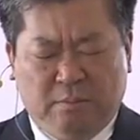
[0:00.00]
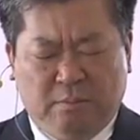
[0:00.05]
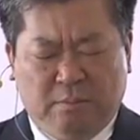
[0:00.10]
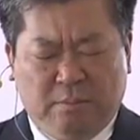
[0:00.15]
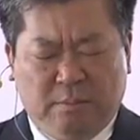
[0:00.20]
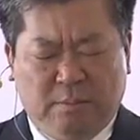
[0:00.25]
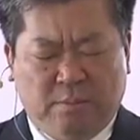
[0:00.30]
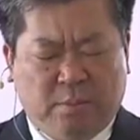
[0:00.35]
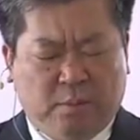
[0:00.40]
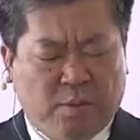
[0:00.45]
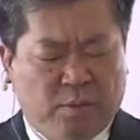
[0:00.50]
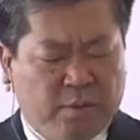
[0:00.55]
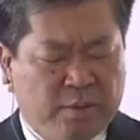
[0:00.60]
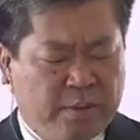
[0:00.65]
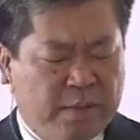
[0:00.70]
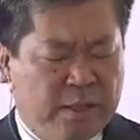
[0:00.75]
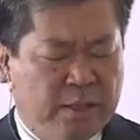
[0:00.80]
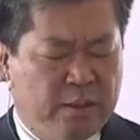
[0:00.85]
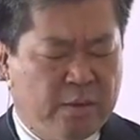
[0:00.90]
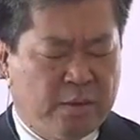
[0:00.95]
more than
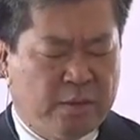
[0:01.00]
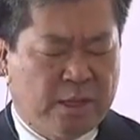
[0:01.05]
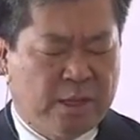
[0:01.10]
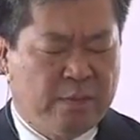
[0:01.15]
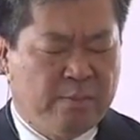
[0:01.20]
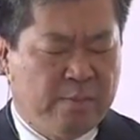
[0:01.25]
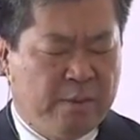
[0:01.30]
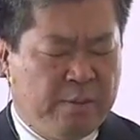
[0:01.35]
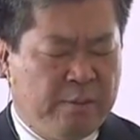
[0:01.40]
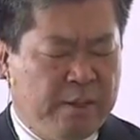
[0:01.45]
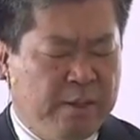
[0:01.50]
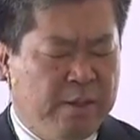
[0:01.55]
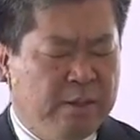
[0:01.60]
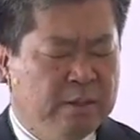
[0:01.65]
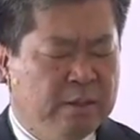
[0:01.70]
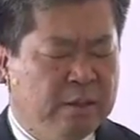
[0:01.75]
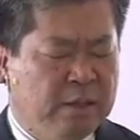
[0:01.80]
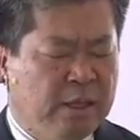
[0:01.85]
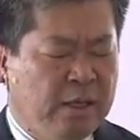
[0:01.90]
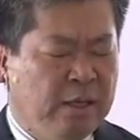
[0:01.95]
that, Lord God, maybe
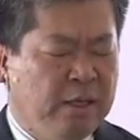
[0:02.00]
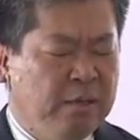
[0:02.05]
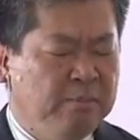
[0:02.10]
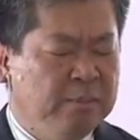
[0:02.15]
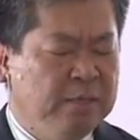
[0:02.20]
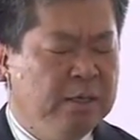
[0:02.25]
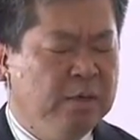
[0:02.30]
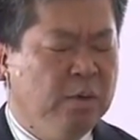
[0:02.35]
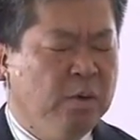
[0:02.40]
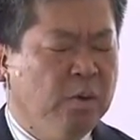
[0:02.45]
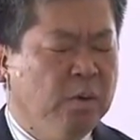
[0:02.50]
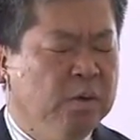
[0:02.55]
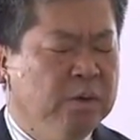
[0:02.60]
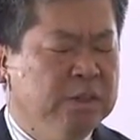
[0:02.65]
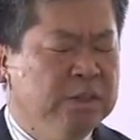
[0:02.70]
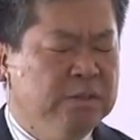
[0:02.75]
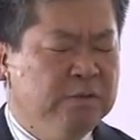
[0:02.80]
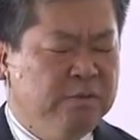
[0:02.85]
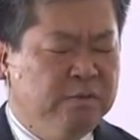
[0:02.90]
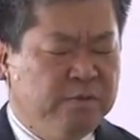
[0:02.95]
they be wholly
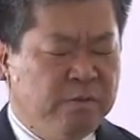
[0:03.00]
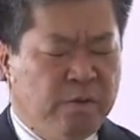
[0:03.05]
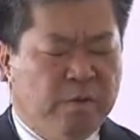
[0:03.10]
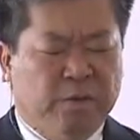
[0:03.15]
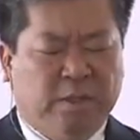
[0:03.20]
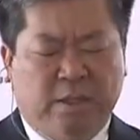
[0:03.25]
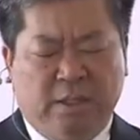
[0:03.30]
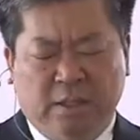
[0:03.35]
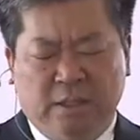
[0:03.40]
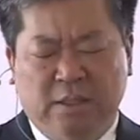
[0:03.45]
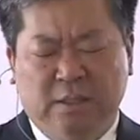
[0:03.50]
devoted